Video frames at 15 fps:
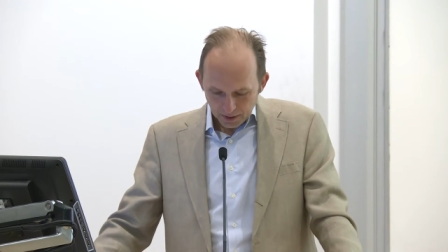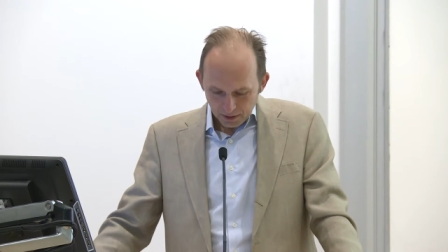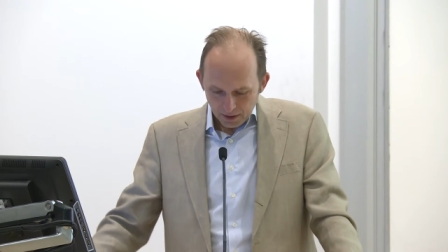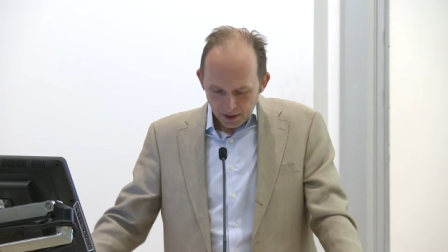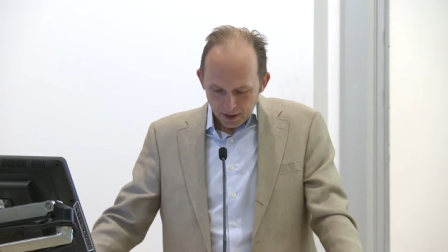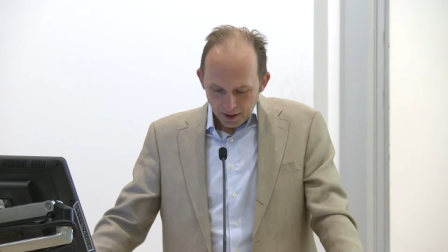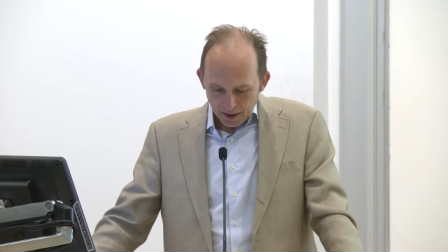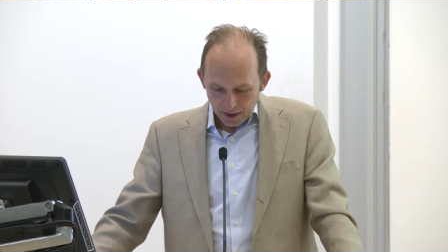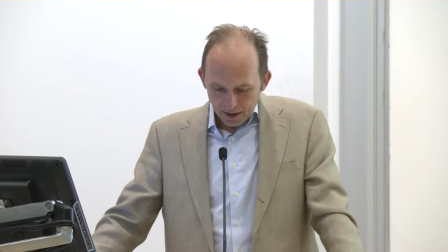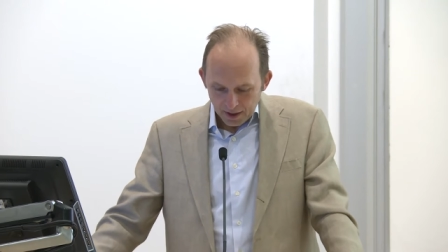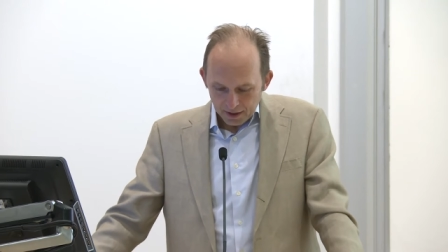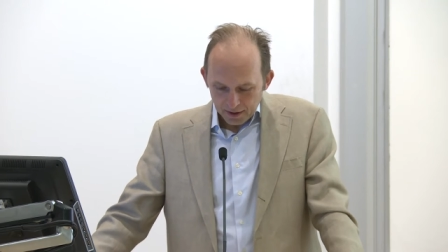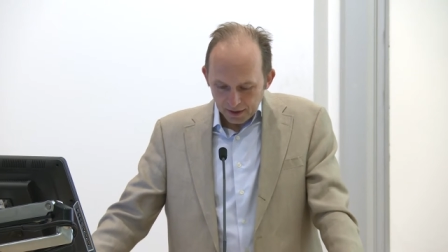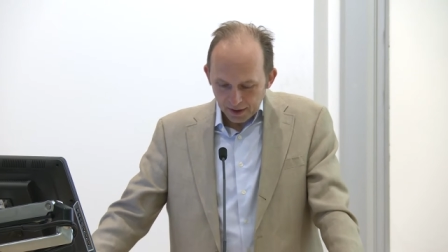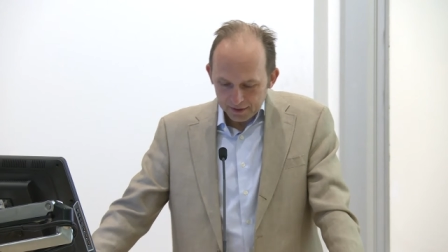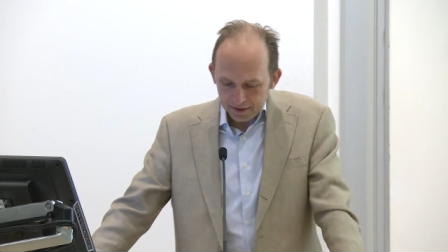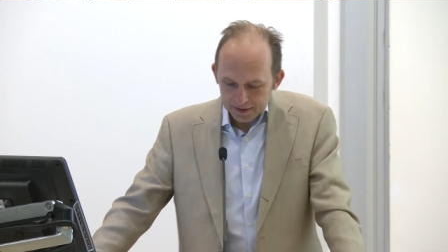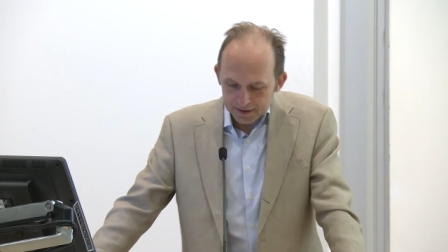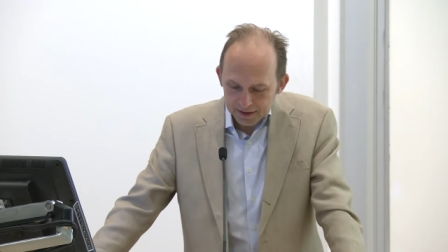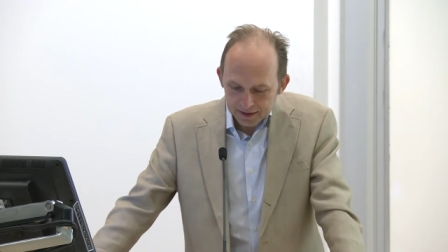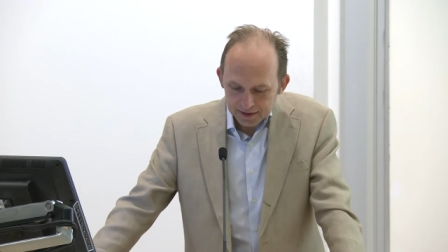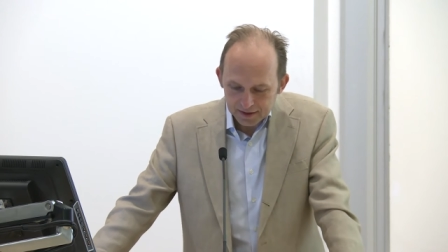we started in the
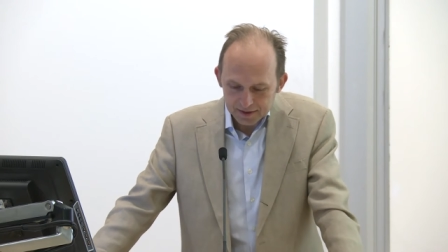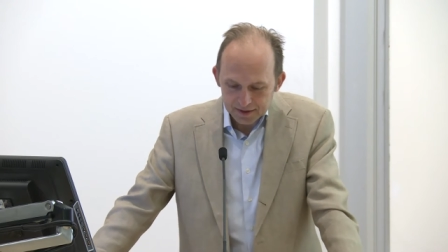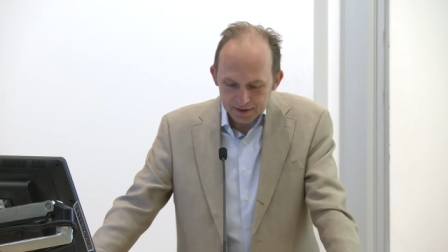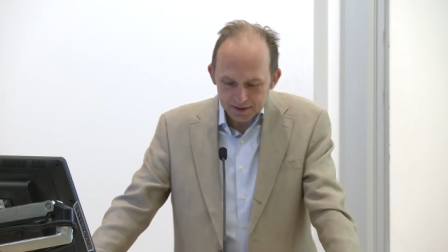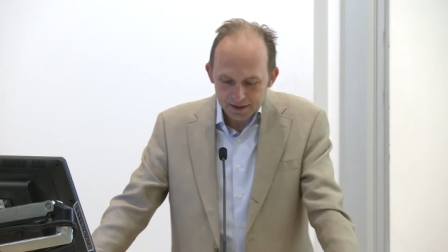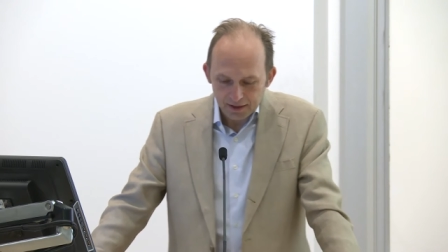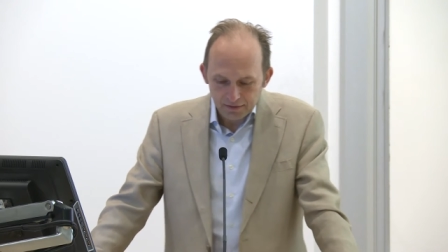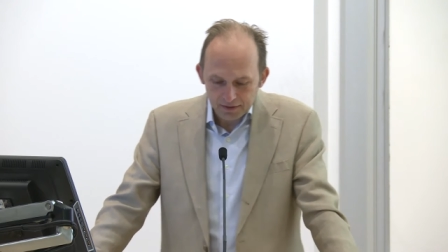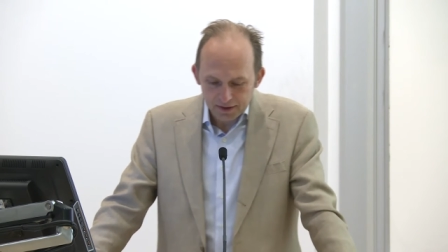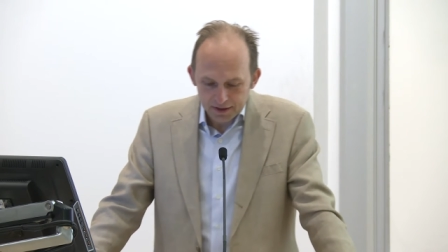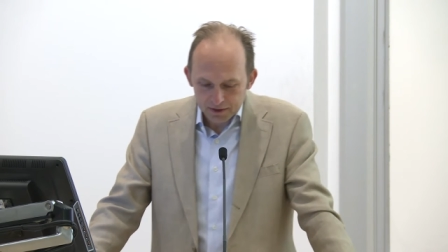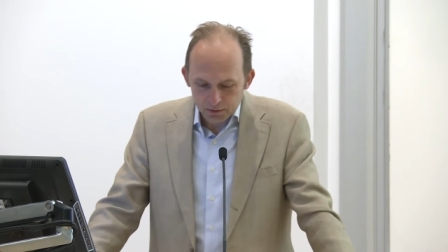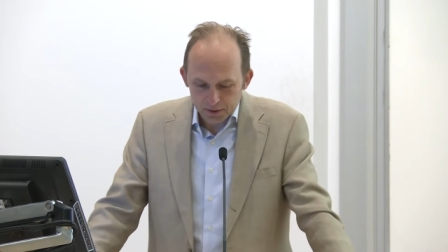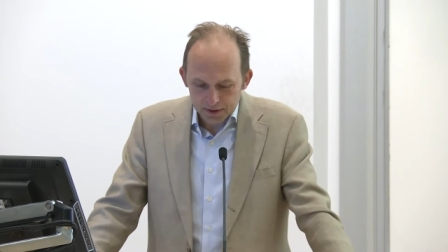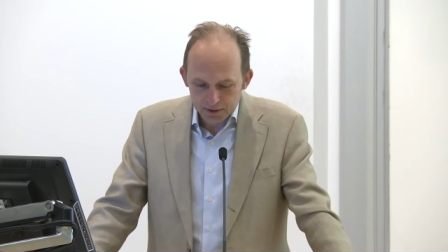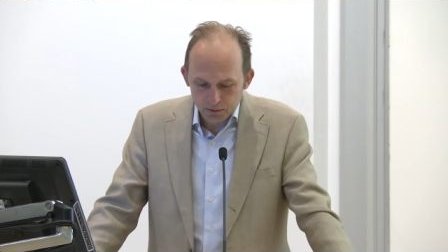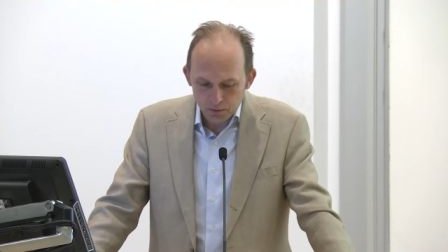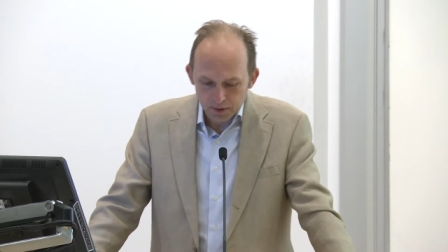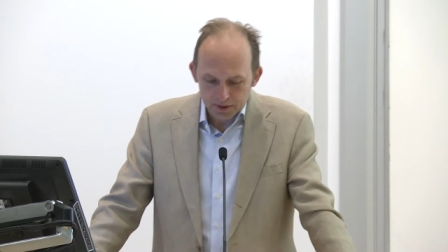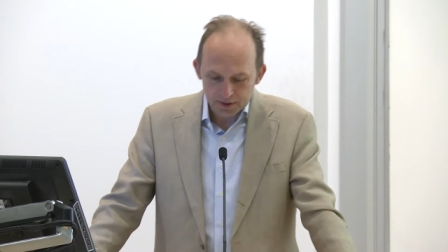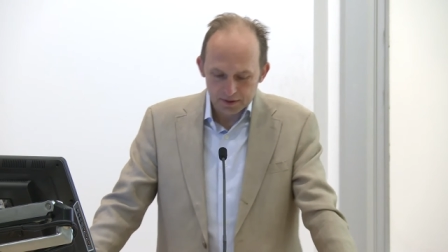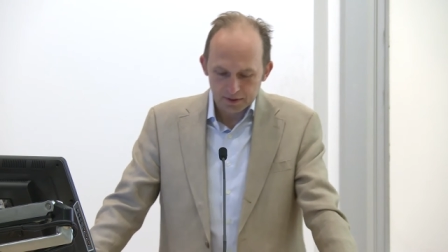1960s and 70s was,
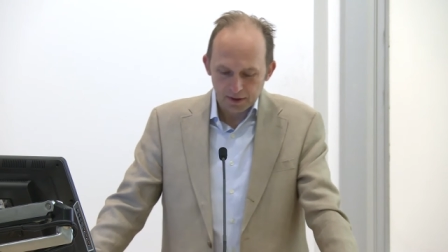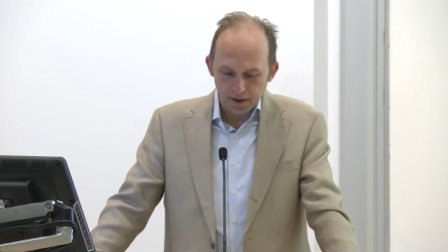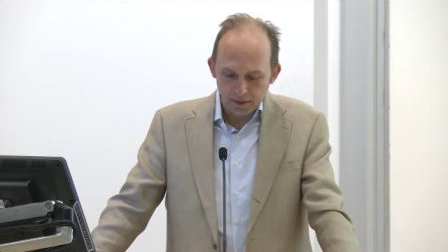was uh,